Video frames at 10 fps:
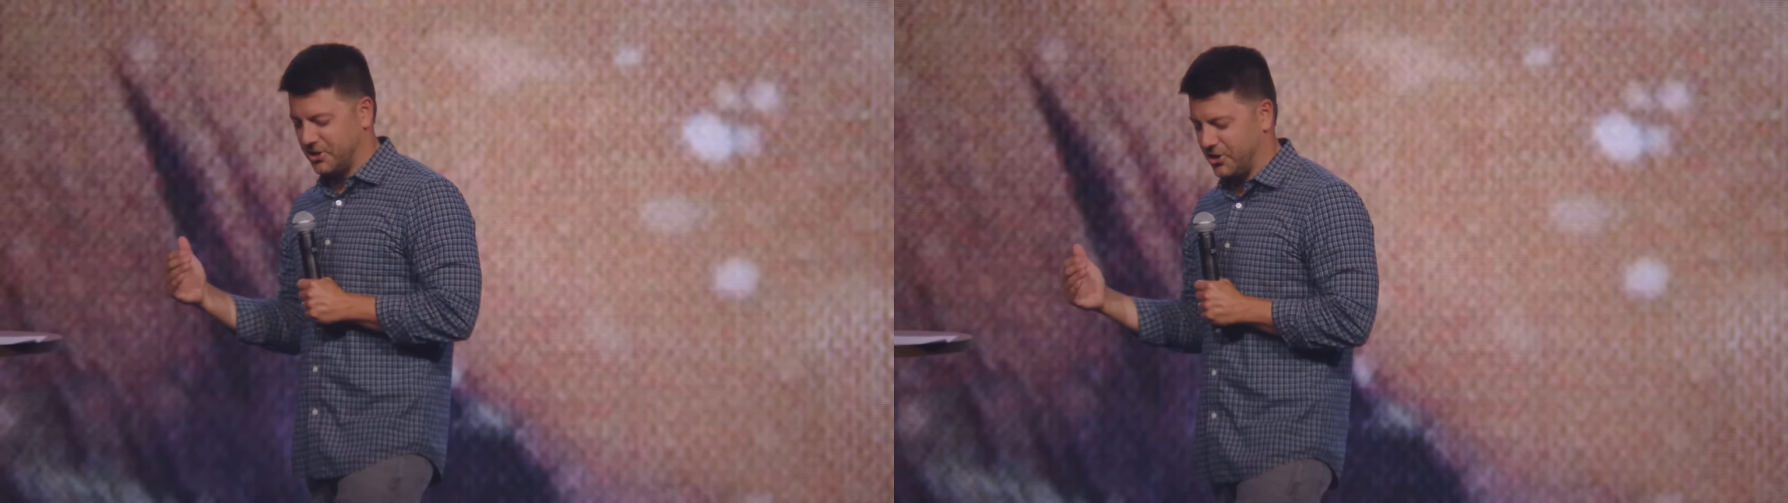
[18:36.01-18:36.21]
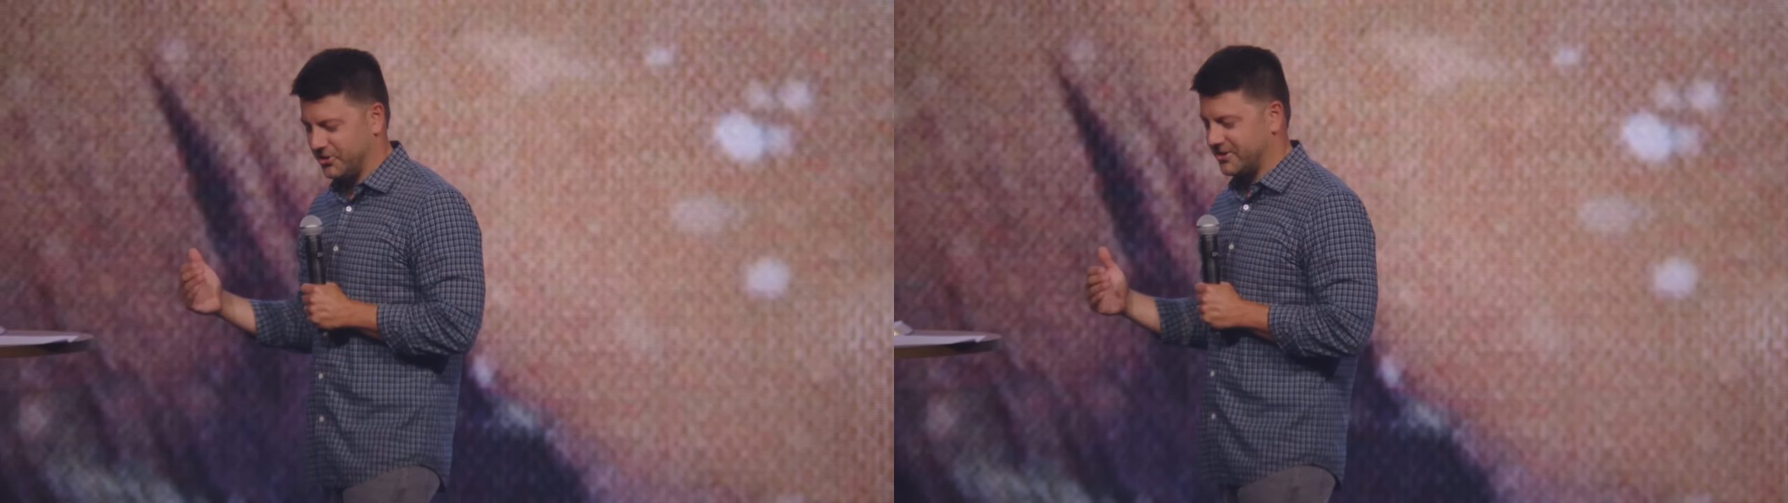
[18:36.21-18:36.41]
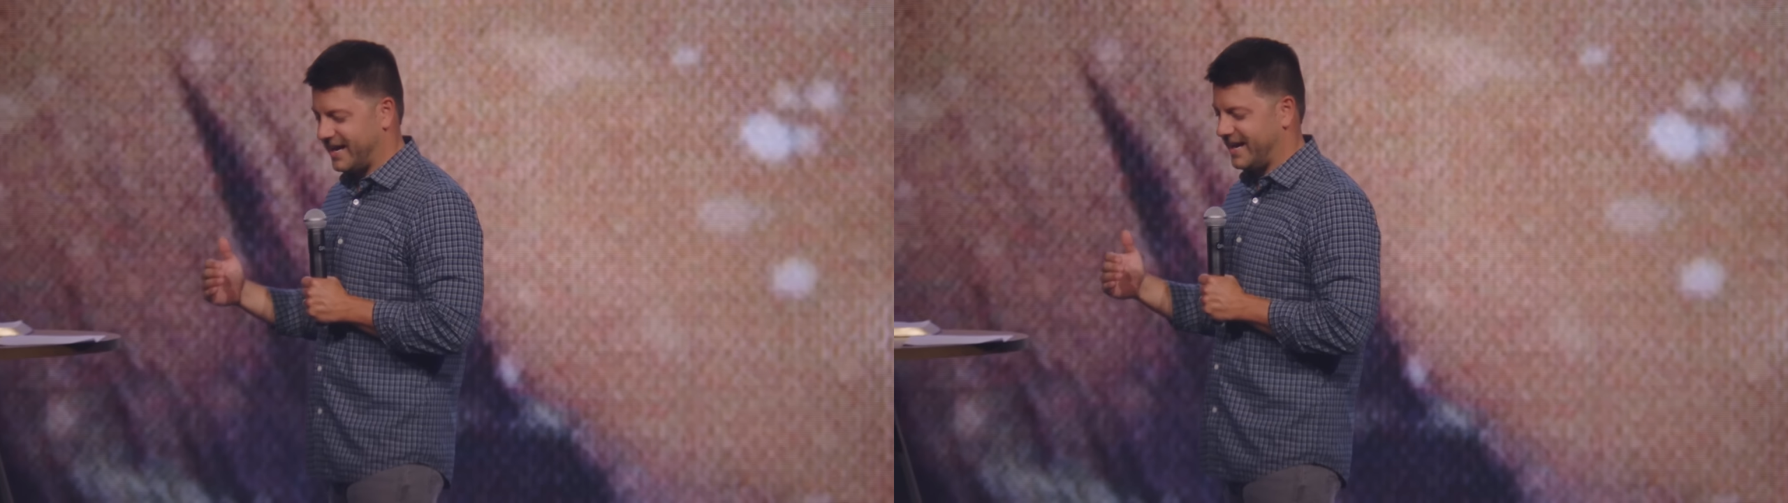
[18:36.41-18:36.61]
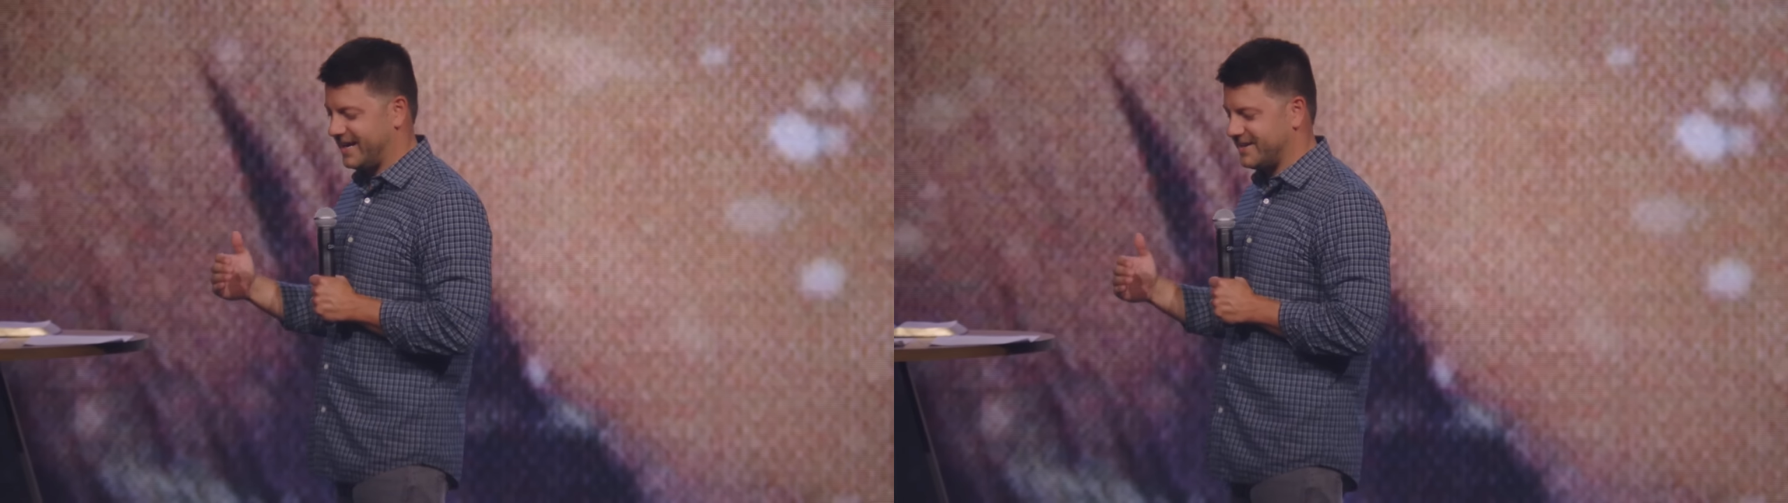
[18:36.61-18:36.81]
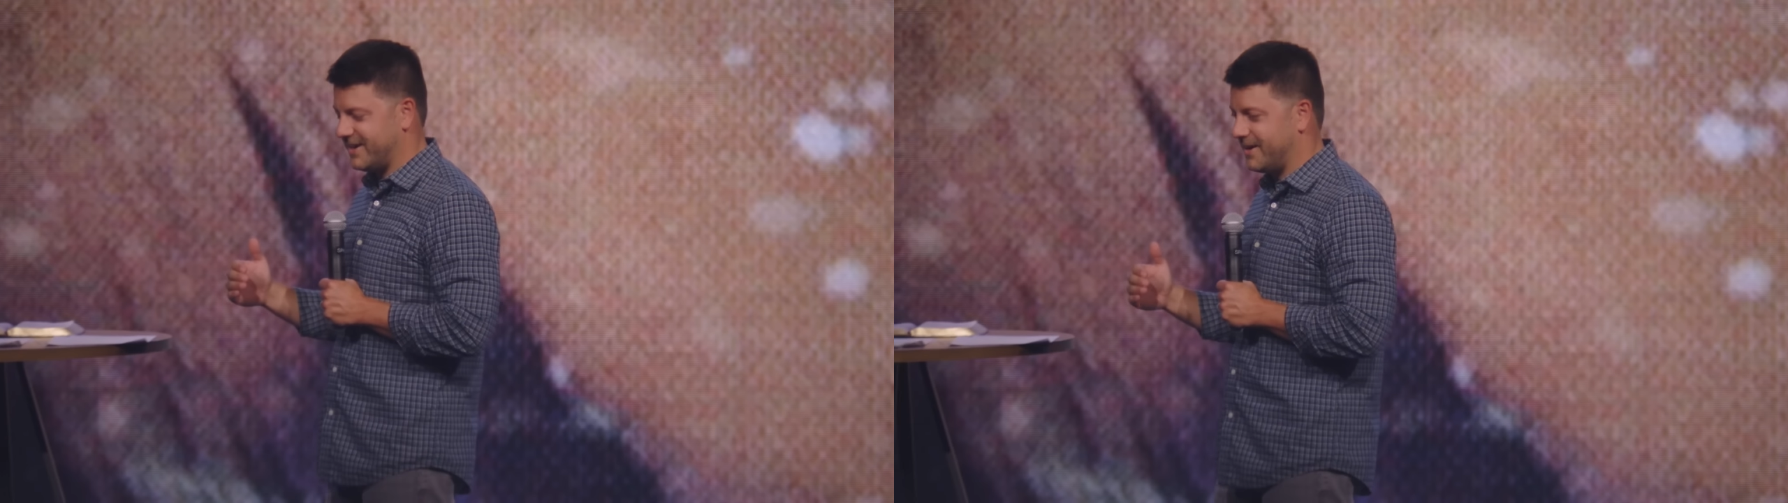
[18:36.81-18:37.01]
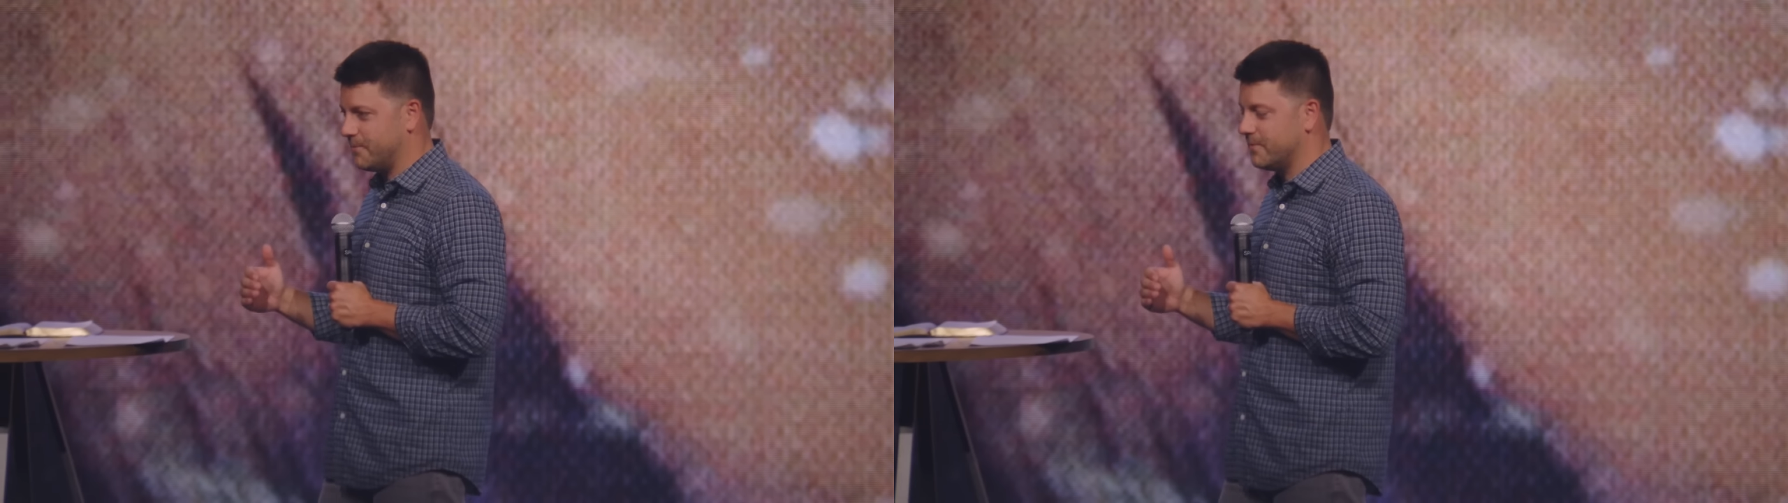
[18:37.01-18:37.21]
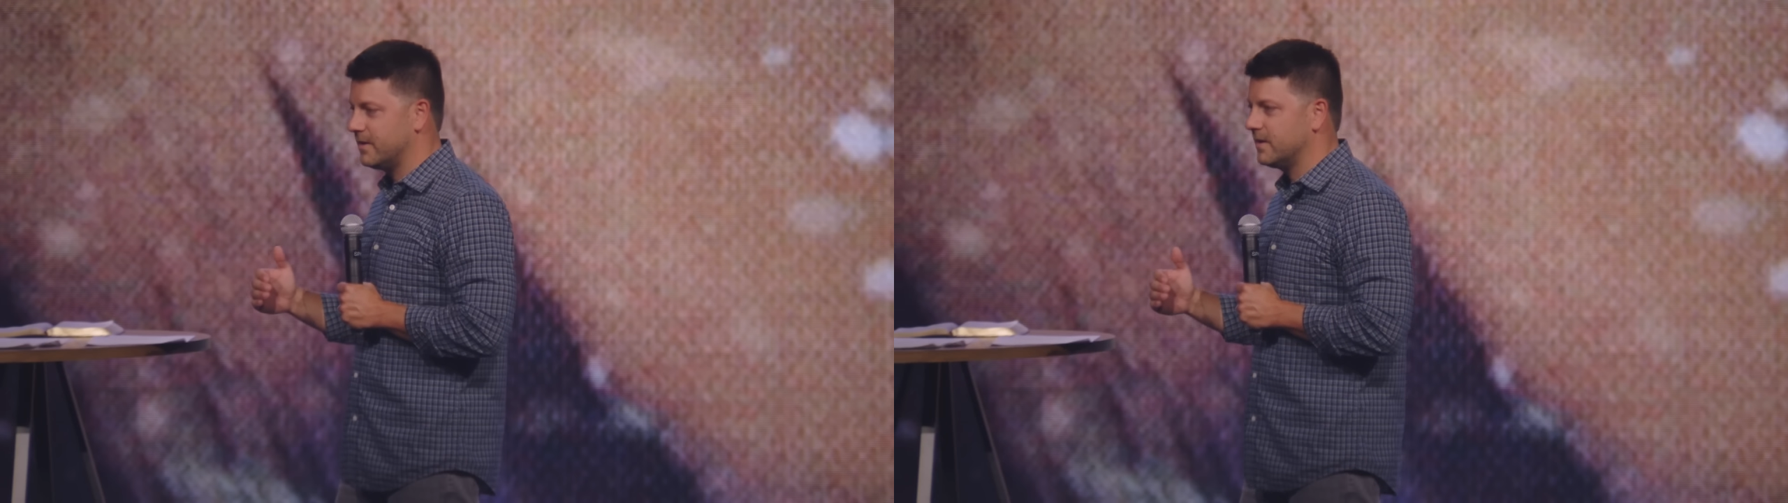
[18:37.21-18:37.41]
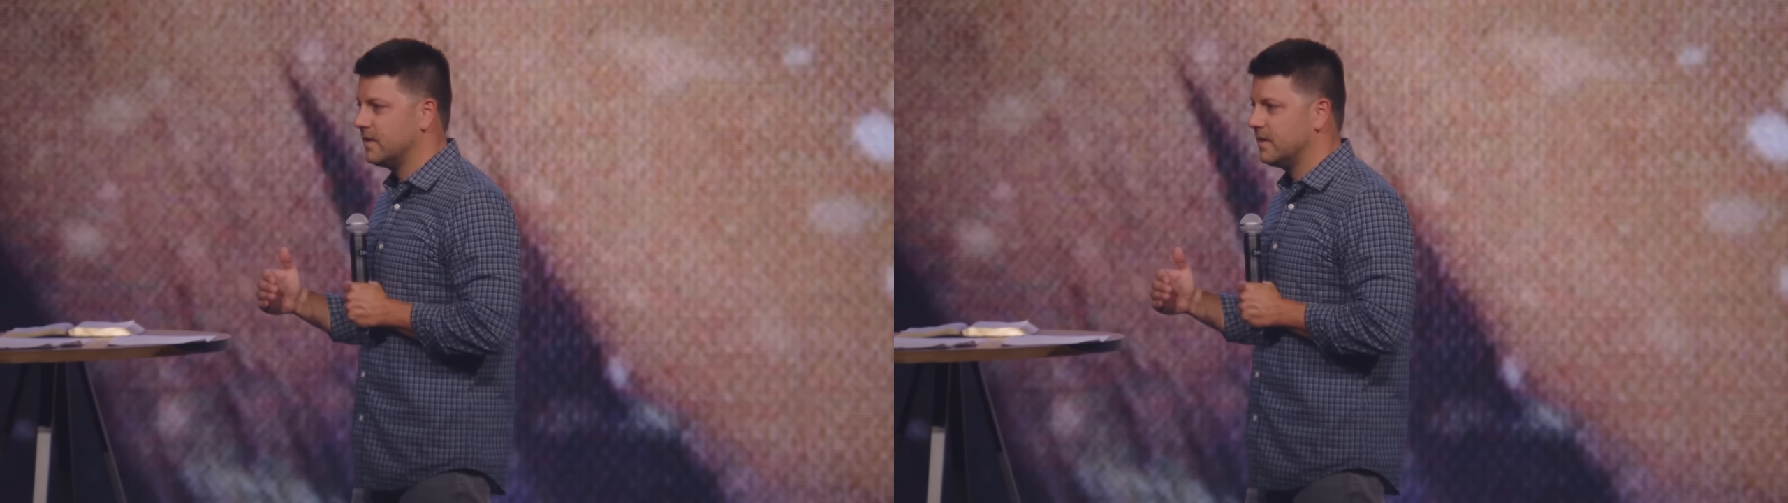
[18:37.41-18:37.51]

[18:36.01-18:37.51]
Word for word: all. And um,